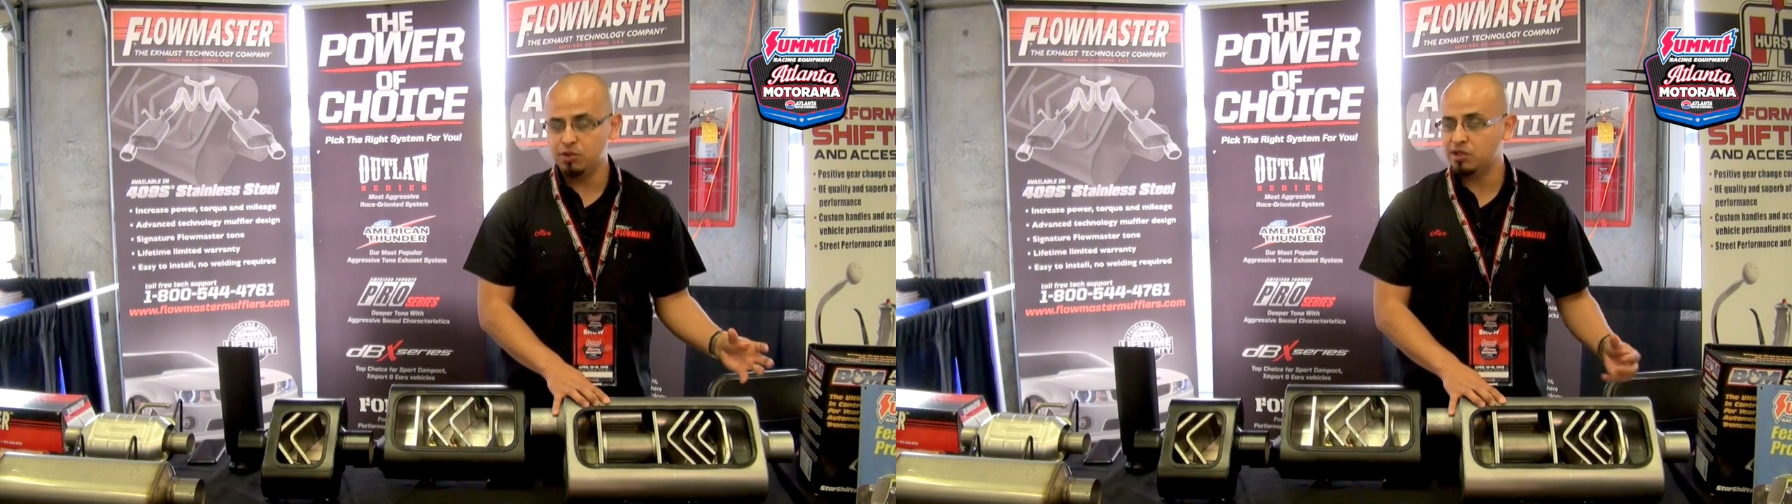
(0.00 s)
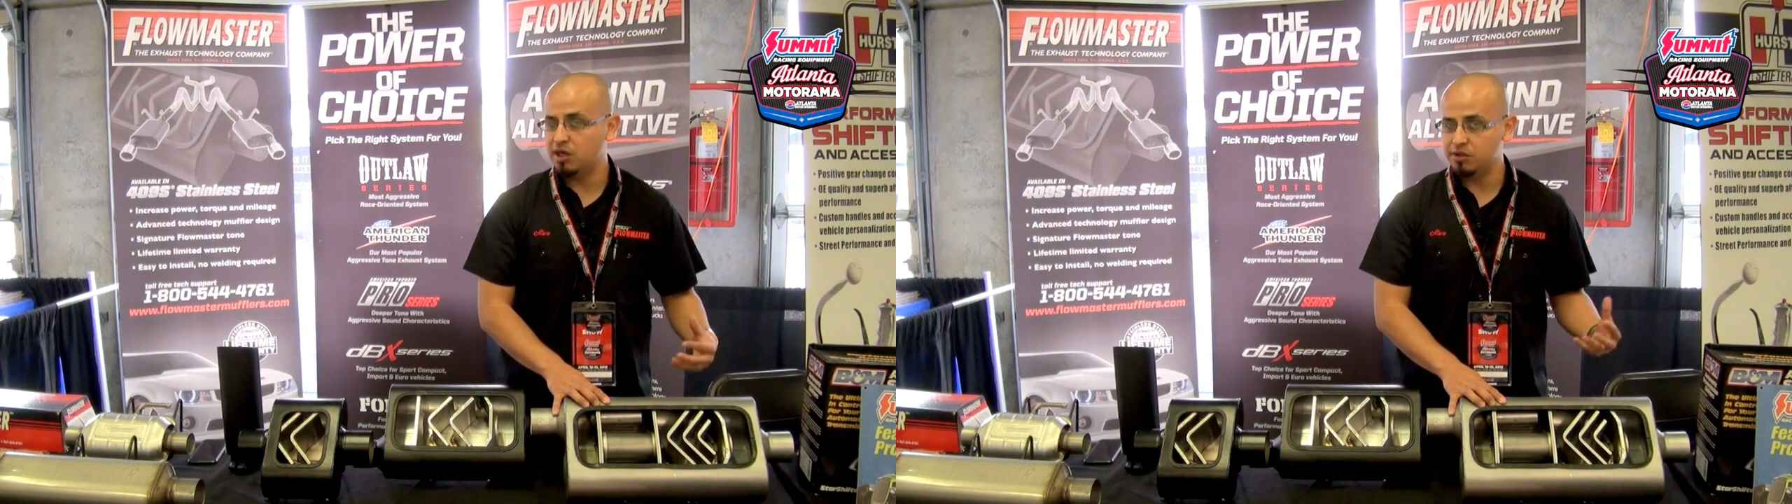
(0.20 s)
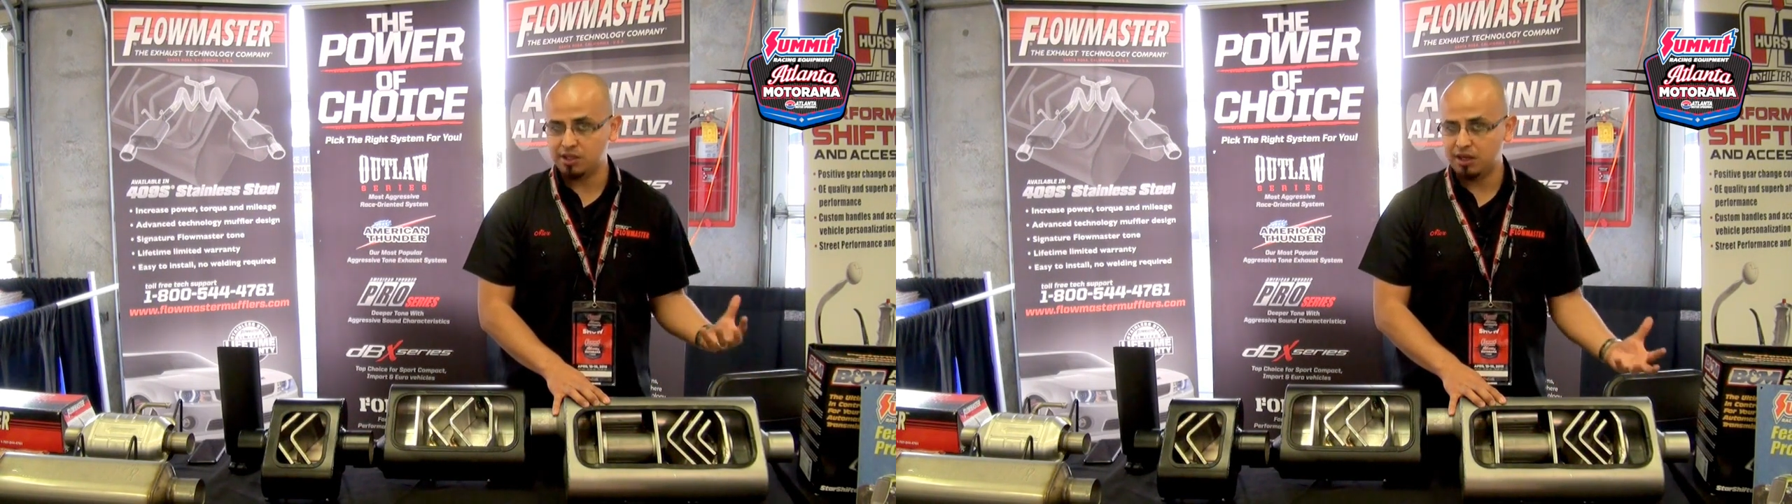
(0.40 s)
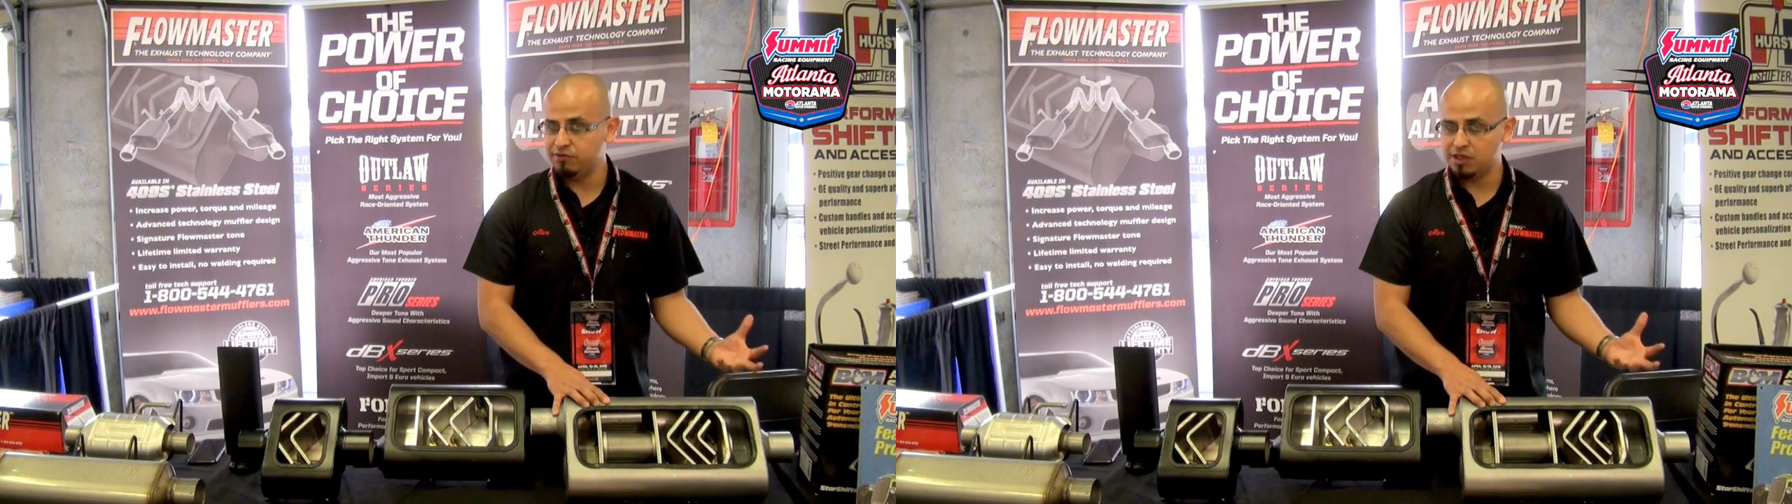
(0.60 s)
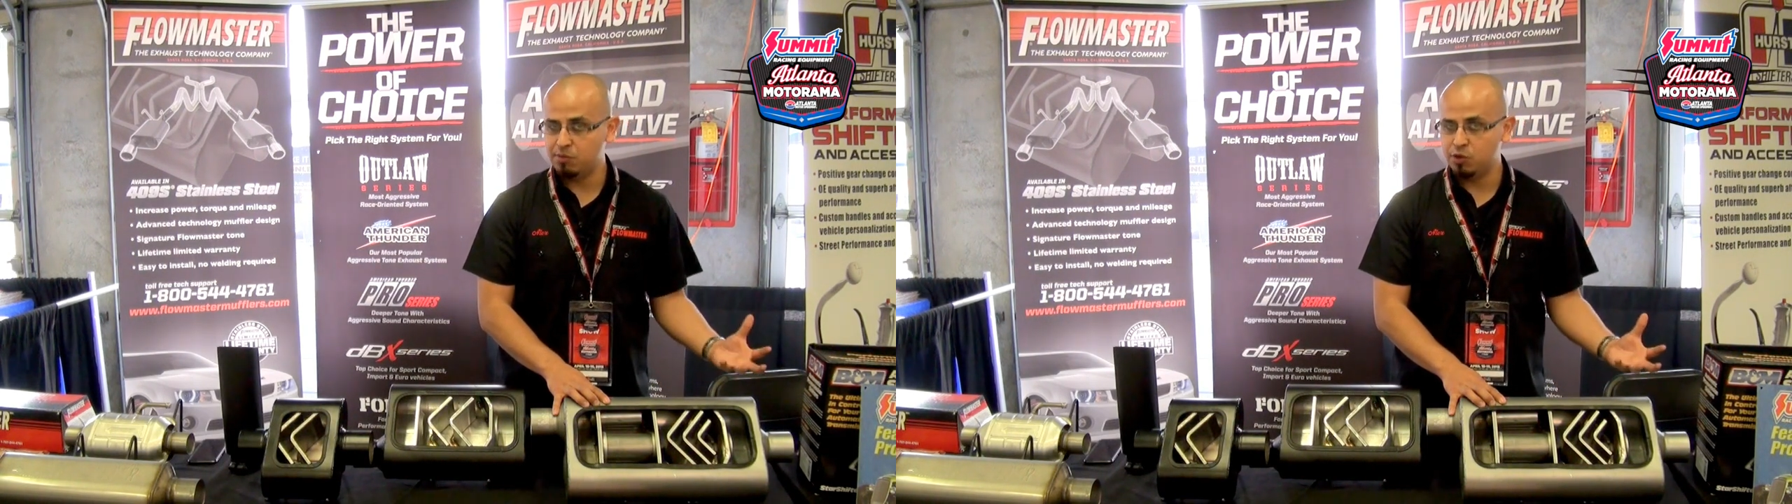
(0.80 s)
which carries a
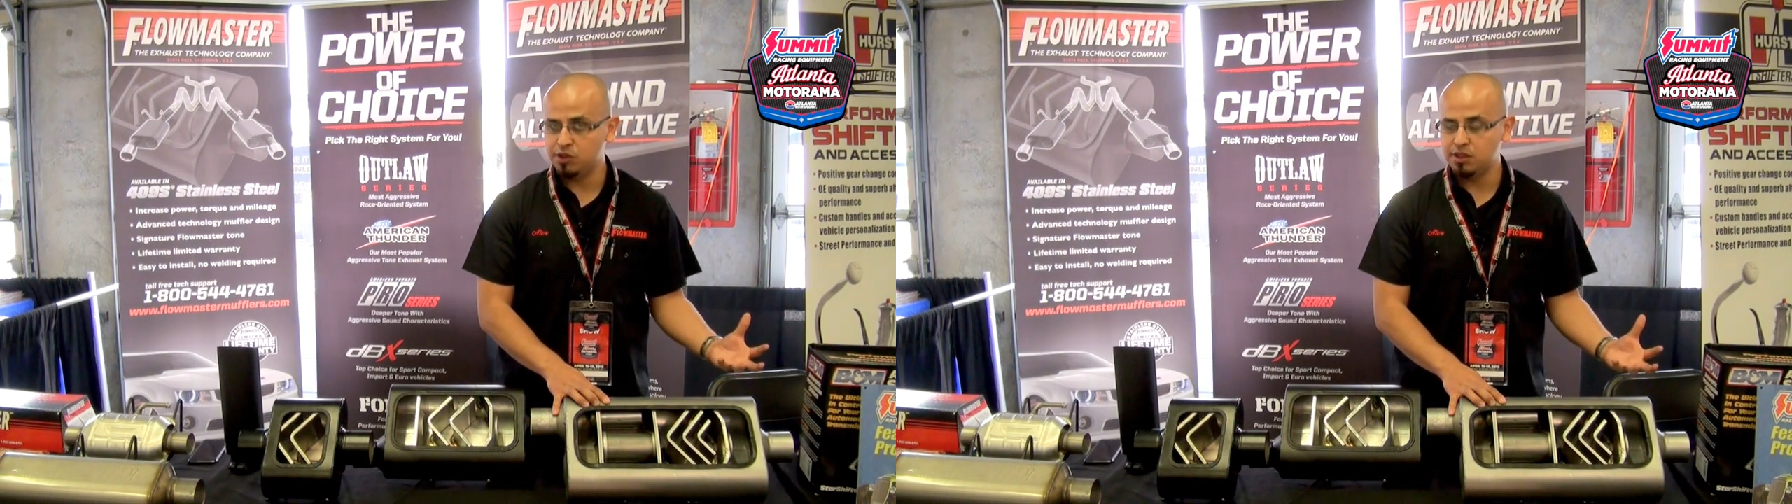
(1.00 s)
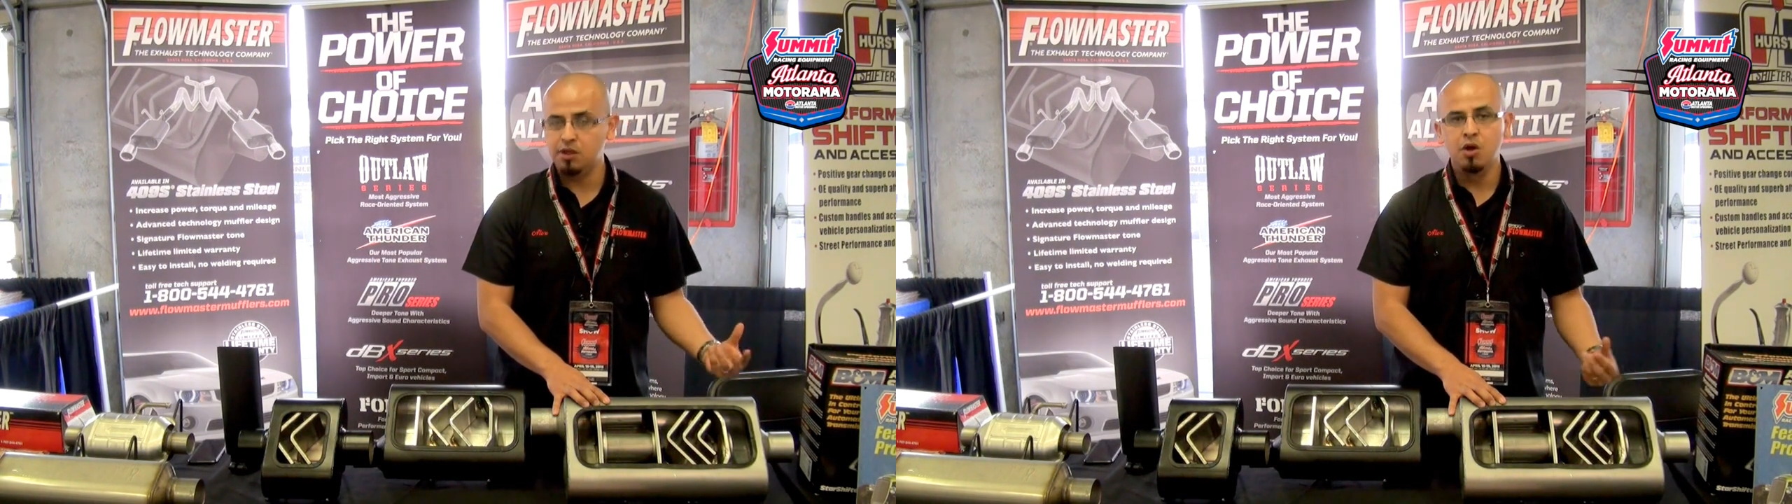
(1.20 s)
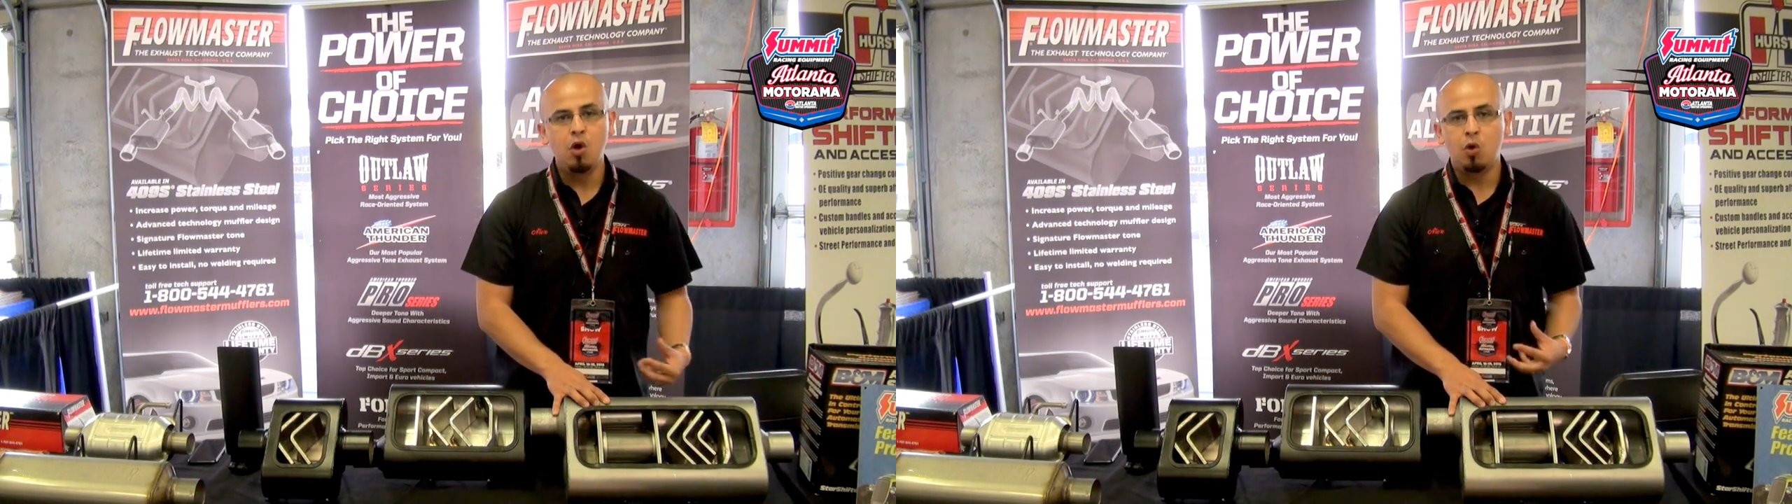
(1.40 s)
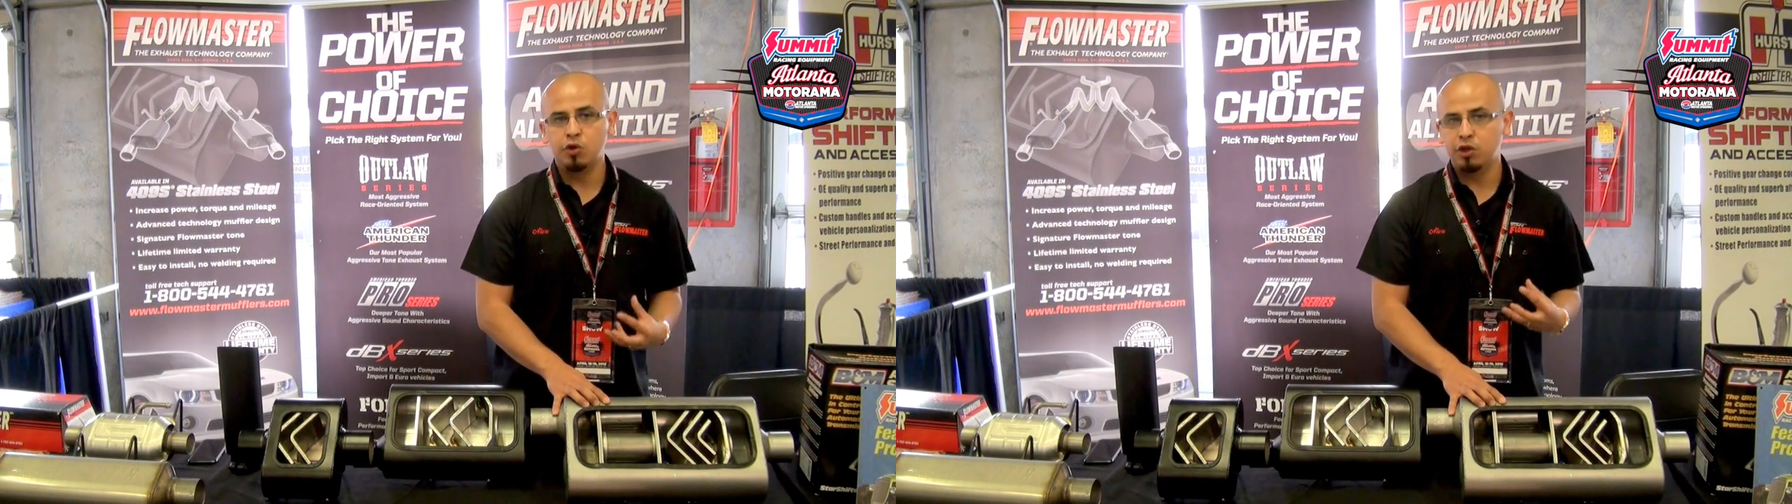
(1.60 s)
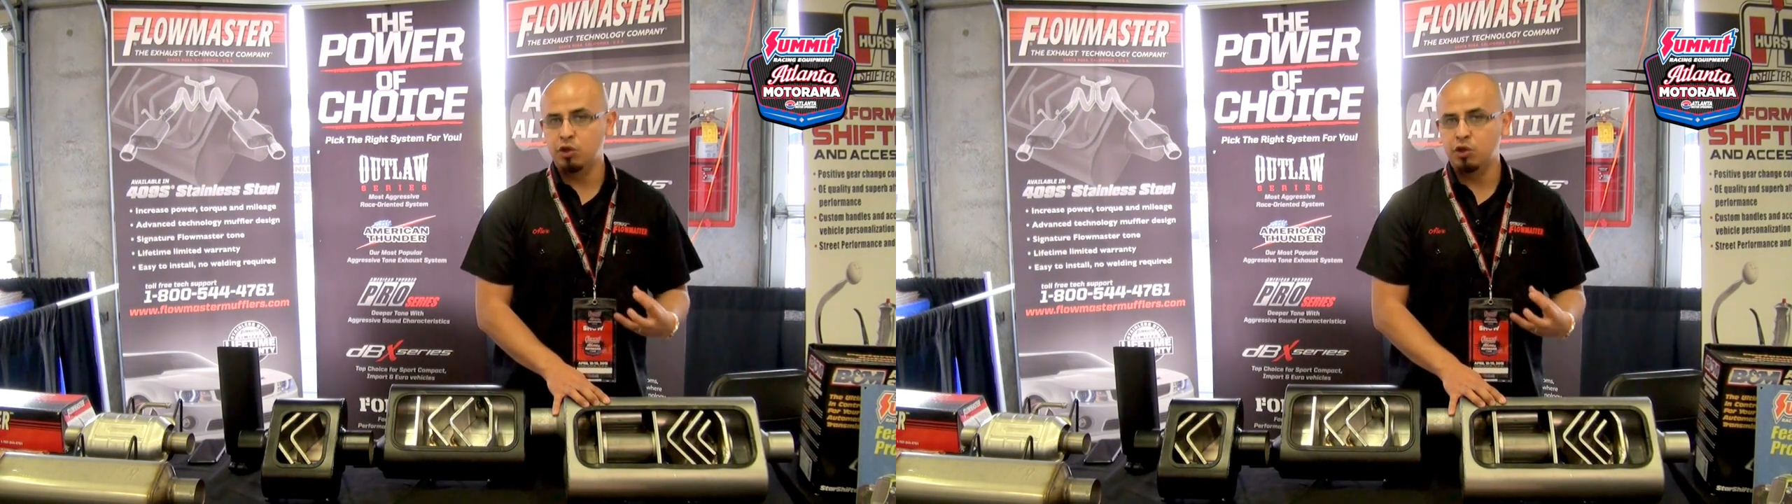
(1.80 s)
lifetime warranty, or the